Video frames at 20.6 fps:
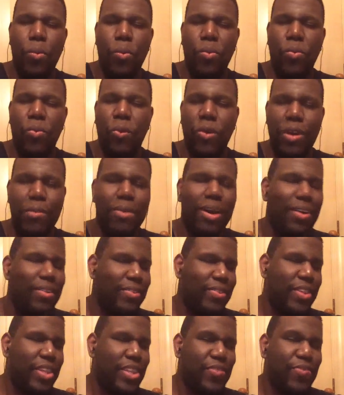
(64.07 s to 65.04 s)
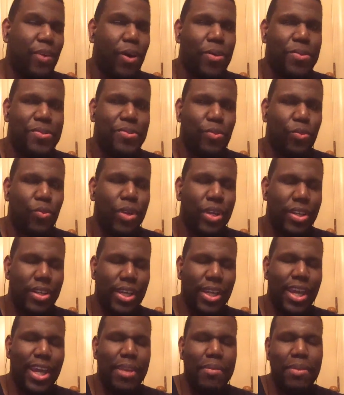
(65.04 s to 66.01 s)
What about this fall? What
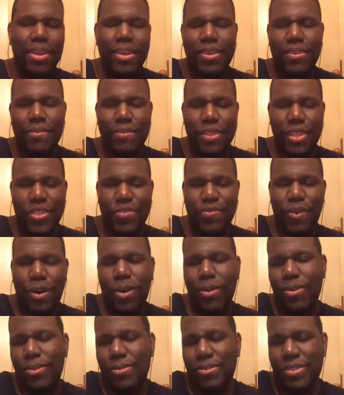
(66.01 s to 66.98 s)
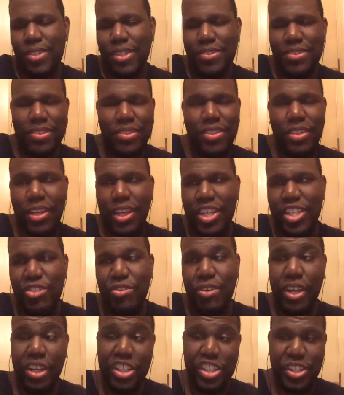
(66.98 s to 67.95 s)
anime of this fall season
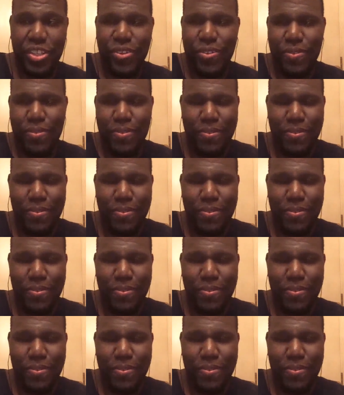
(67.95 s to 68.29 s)
intrigued you?